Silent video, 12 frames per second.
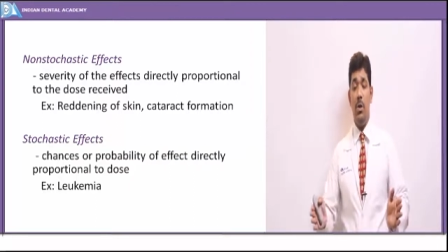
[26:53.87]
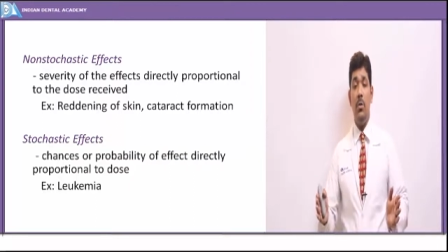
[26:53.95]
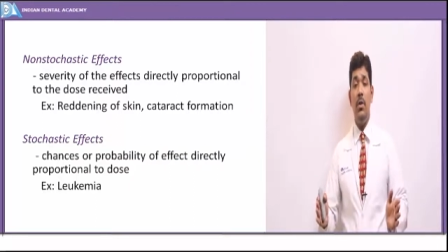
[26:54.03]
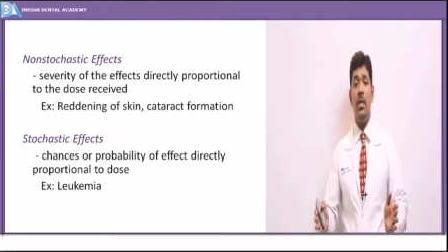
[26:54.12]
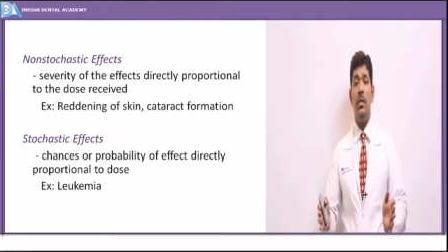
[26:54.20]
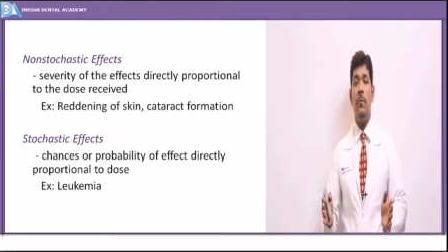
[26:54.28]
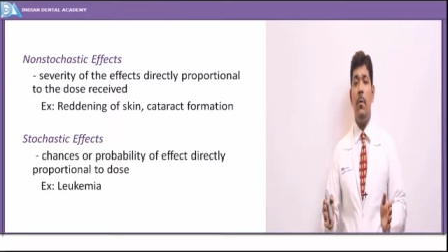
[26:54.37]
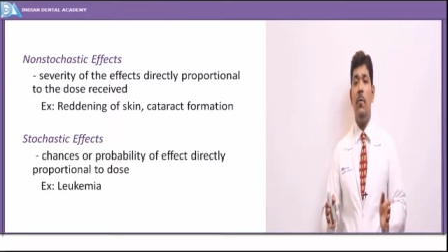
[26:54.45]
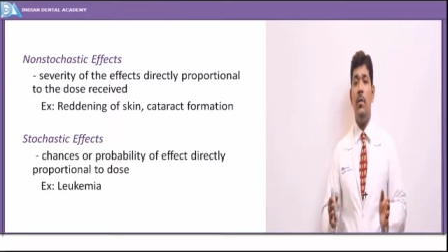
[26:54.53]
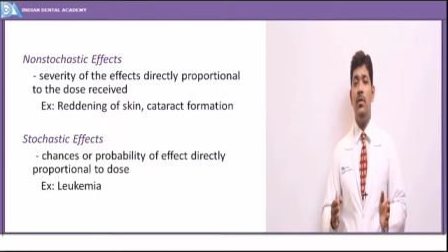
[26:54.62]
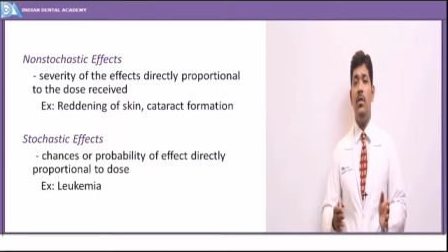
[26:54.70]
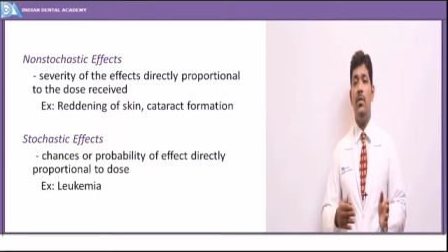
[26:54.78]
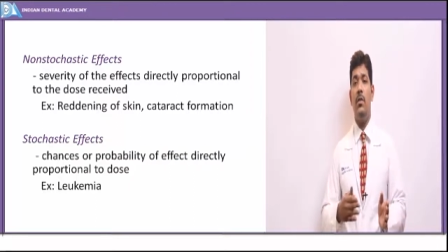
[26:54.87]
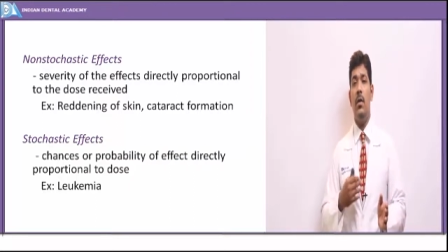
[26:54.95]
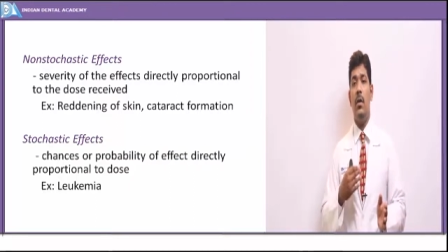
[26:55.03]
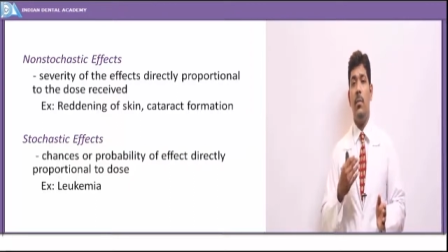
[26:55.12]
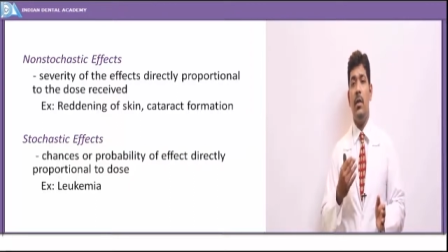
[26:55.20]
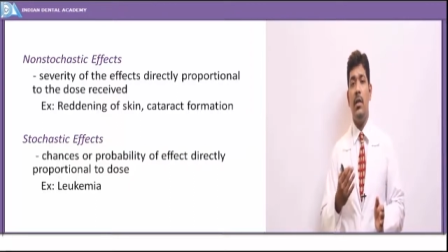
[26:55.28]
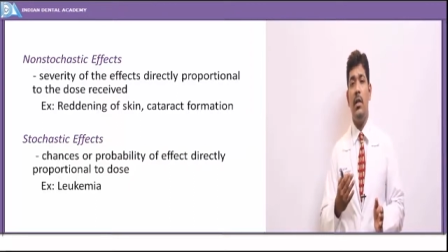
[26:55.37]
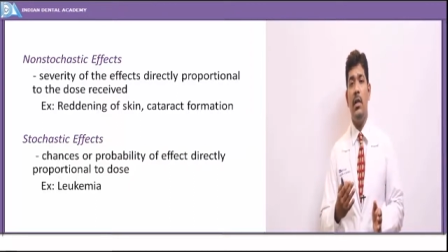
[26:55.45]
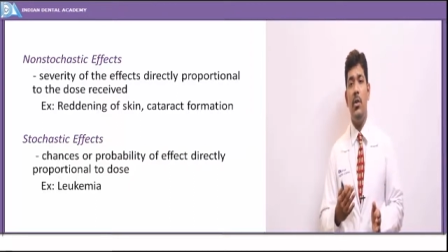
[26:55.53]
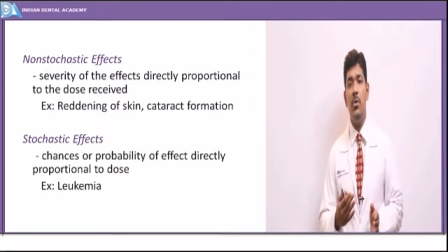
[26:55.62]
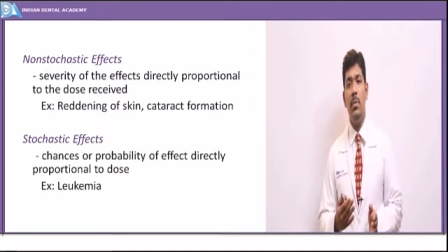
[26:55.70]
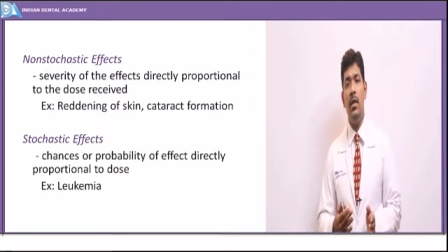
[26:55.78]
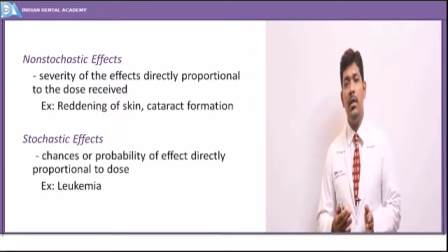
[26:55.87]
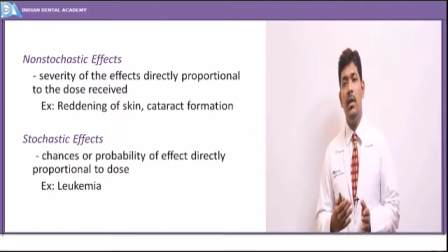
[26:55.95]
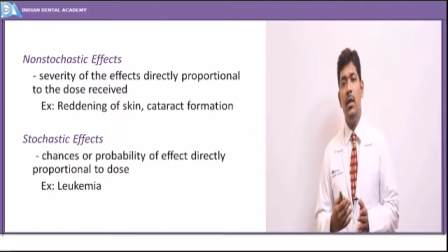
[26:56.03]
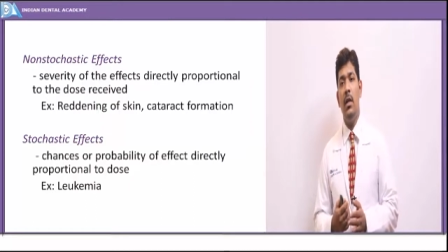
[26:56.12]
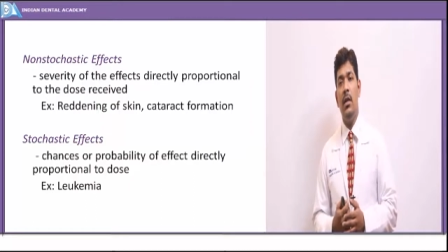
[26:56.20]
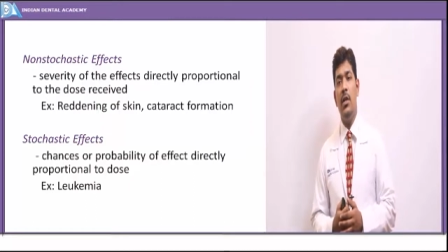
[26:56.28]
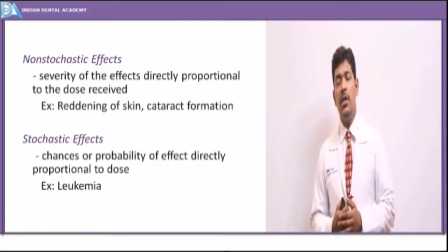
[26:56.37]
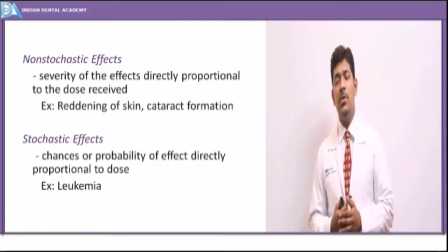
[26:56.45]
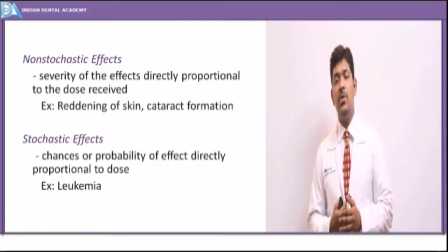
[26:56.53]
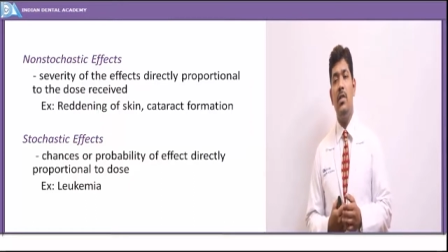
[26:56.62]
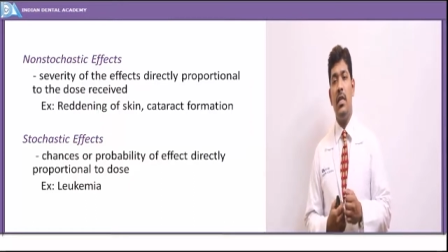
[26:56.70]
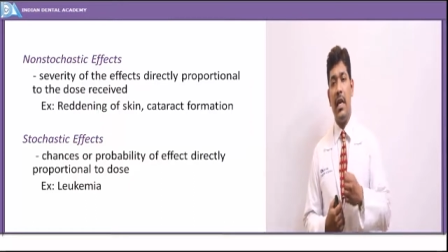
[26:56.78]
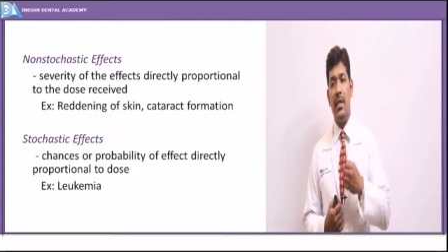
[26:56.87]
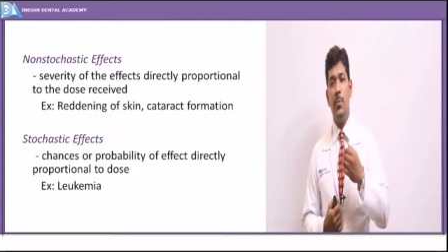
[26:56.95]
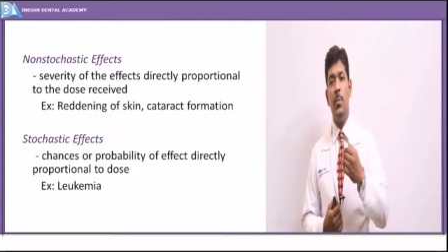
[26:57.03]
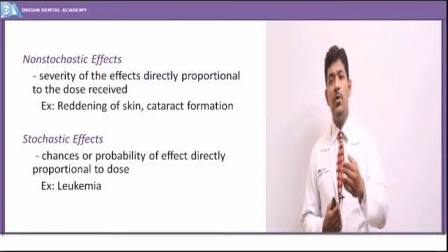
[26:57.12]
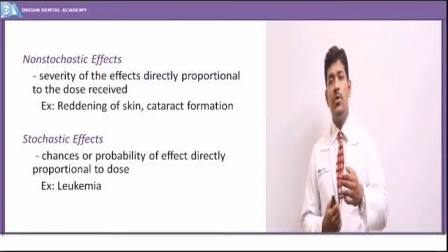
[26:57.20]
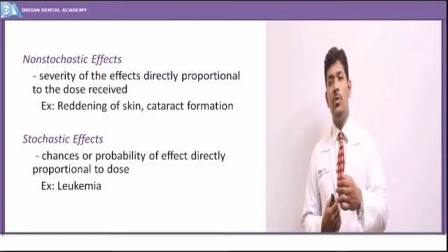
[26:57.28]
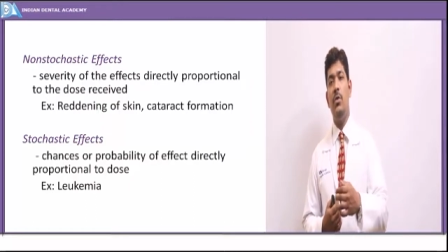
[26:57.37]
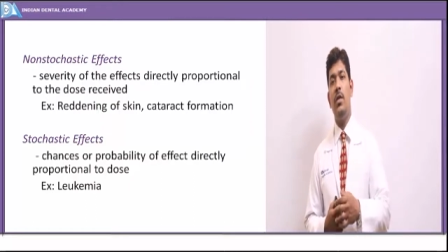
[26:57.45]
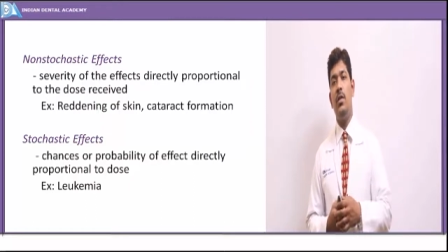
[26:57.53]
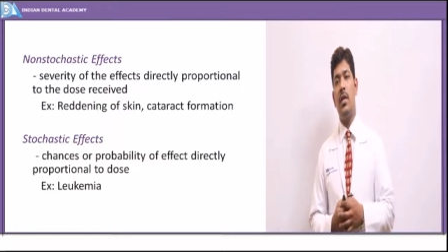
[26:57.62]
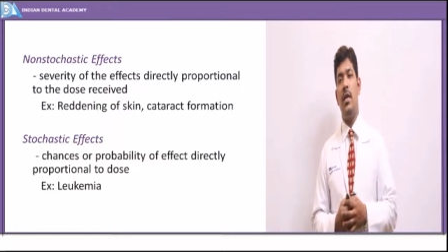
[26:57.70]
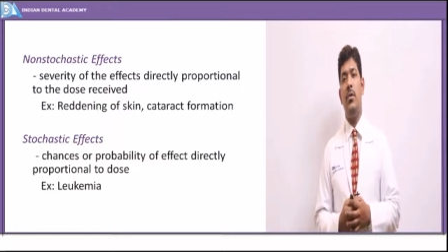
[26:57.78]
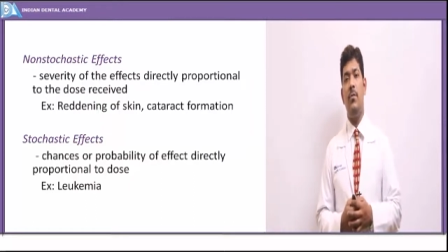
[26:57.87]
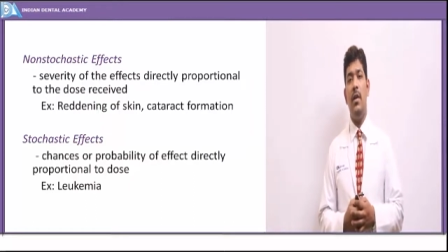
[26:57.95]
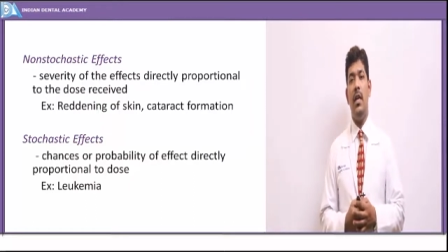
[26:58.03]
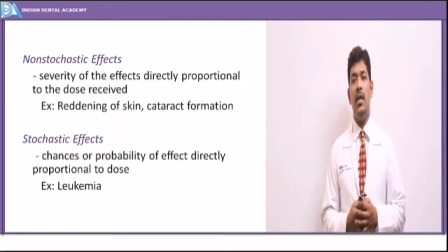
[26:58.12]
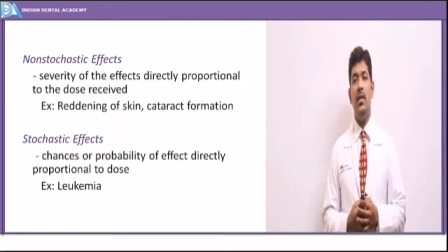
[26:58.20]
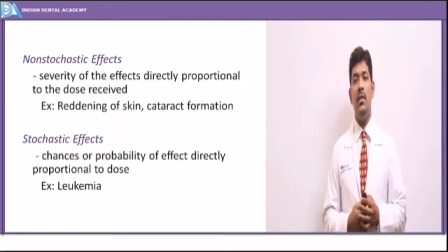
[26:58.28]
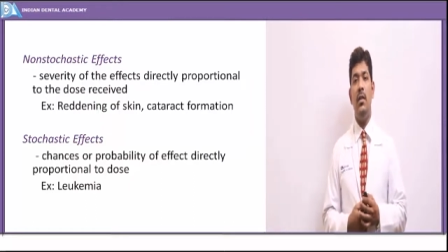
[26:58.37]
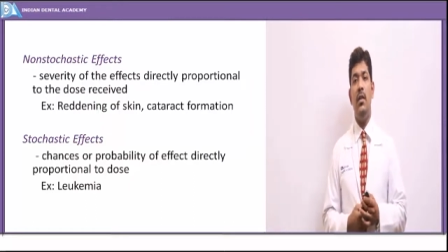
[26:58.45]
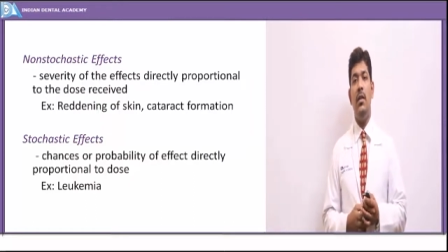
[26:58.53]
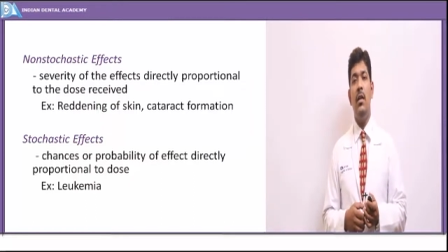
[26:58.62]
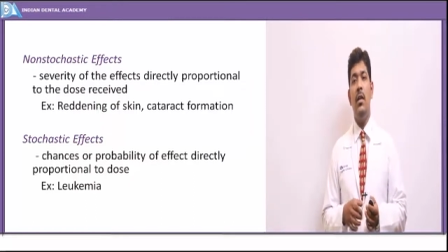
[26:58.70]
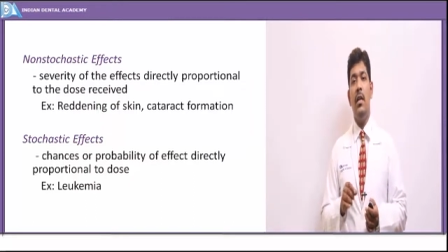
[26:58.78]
duration for which this particular human tissue is exposed to this kind of radiation